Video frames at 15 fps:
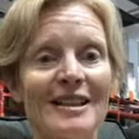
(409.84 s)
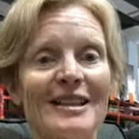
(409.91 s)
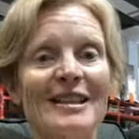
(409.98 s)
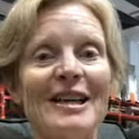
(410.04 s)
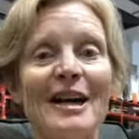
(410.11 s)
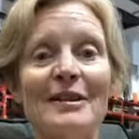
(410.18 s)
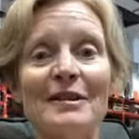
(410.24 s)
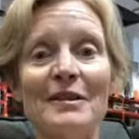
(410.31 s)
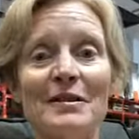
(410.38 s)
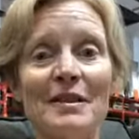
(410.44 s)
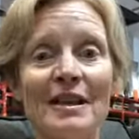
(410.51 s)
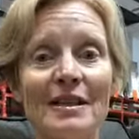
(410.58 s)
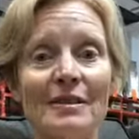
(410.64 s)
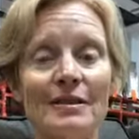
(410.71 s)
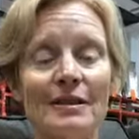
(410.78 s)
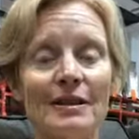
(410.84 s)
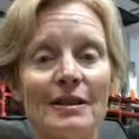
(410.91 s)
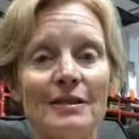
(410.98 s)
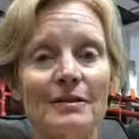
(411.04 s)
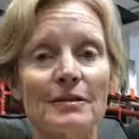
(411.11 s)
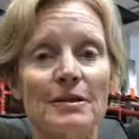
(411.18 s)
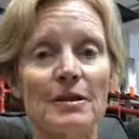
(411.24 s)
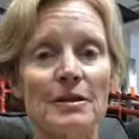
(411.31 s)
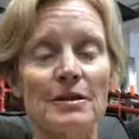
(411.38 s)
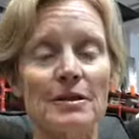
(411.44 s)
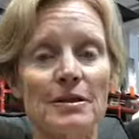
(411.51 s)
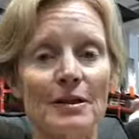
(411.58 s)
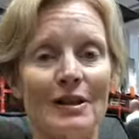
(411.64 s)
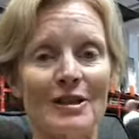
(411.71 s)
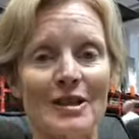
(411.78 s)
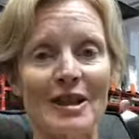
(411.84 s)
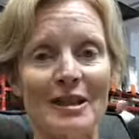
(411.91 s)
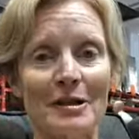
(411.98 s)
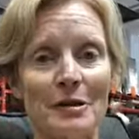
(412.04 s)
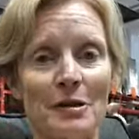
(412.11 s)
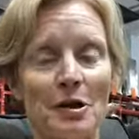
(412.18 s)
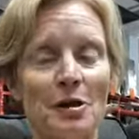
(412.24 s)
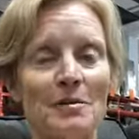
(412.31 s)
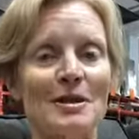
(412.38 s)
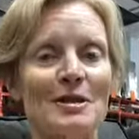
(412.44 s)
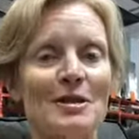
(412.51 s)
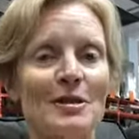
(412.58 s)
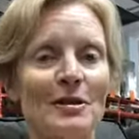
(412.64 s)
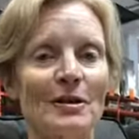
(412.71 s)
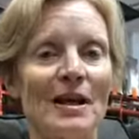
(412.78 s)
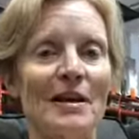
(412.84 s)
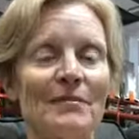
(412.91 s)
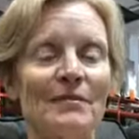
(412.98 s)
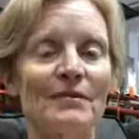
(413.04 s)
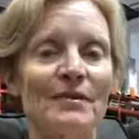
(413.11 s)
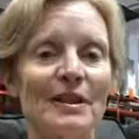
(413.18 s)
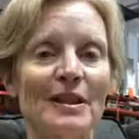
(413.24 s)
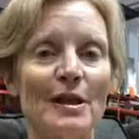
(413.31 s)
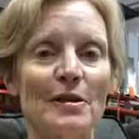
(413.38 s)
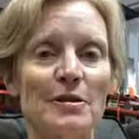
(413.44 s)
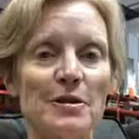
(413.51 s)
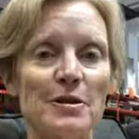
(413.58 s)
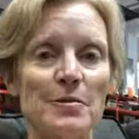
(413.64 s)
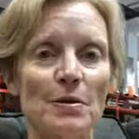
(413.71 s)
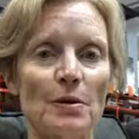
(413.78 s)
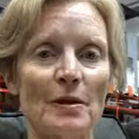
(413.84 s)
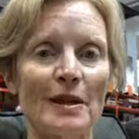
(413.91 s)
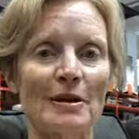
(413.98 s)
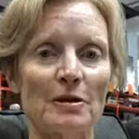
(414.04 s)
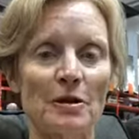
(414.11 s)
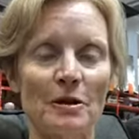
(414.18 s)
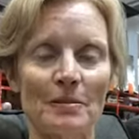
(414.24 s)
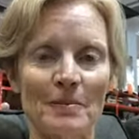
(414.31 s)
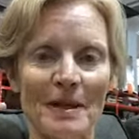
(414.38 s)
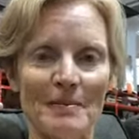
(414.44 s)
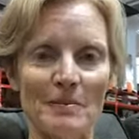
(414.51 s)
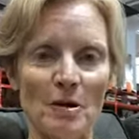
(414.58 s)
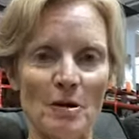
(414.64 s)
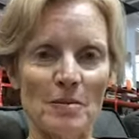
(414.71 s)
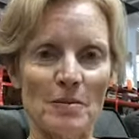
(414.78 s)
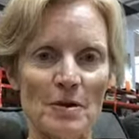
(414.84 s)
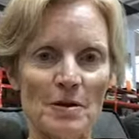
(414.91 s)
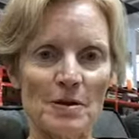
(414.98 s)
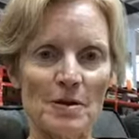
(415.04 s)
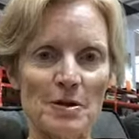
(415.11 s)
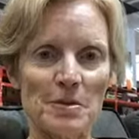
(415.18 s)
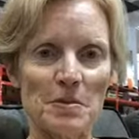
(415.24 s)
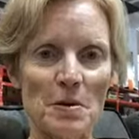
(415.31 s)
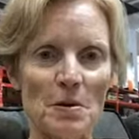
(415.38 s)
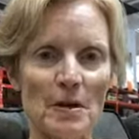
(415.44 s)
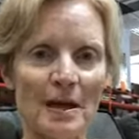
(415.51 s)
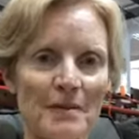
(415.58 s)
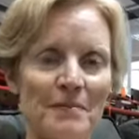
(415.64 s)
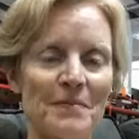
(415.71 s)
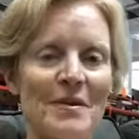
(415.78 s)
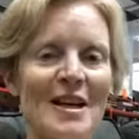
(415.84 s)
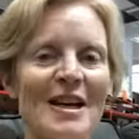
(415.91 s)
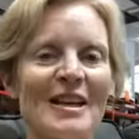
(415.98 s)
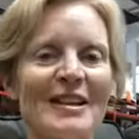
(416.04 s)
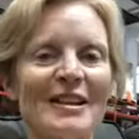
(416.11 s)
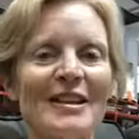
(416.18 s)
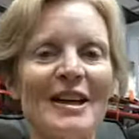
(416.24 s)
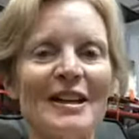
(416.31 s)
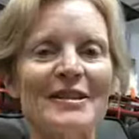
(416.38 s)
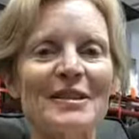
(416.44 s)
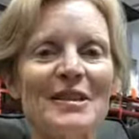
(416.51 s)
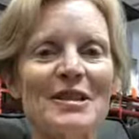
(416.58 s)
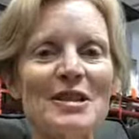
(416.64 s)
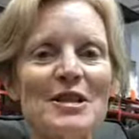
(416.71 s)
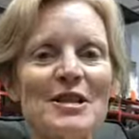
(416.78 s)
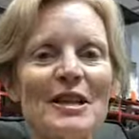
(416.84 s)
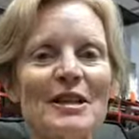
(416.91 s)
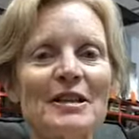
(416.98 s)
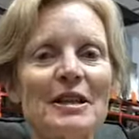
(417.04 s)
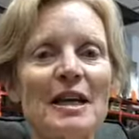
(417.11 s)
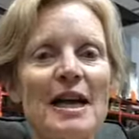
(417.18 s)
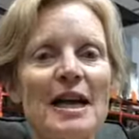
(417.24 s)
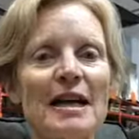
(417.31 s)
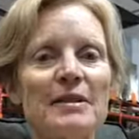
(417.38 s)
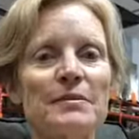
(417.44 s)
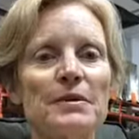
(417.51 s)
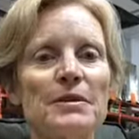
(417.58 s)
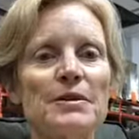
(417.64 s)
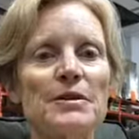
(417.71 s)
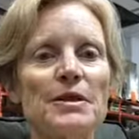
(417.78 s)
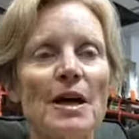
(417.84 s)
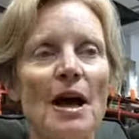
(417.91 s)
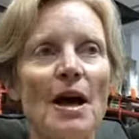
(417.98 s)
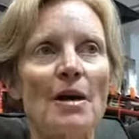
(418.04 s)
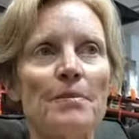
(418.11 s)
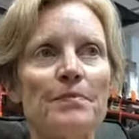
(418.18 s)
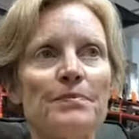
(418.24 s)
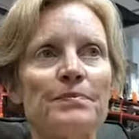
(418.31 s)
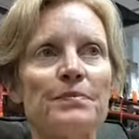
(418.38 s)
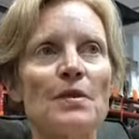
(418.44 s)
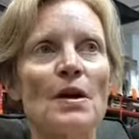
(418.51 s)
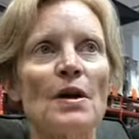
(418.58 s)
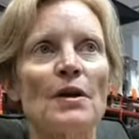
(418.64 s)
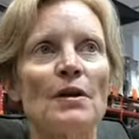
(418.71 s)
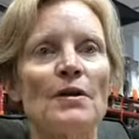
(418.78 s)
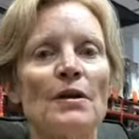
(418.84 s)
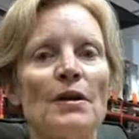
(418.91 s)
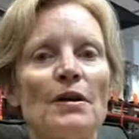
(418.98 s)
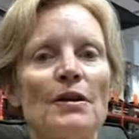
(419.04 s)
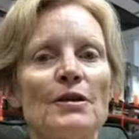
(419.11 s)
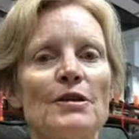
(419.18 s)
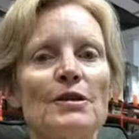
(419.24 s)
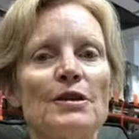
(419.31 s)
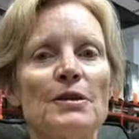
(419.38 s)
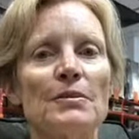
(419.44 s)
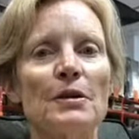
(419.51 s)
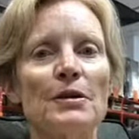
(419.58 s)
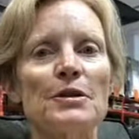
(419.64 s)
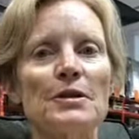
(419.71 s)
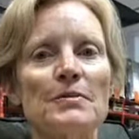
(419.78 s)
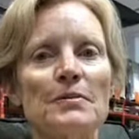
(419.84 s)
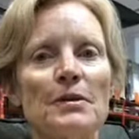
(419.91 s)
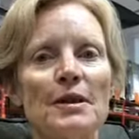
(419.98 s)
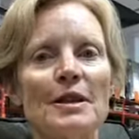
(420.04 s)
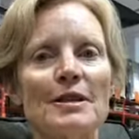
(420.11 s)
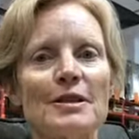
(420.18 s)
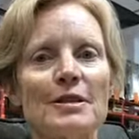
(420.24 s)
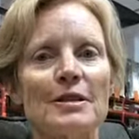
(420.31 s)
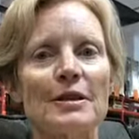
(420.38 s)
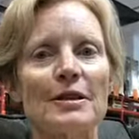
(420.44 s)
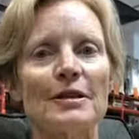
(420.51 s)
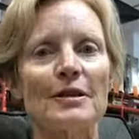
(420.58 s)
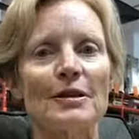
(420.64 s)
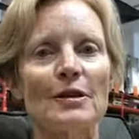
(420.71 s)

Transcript: The other thing that this nice lady that commented on that video this morning, or on my blog post this morning, the thing she said at the end was that she was impressed that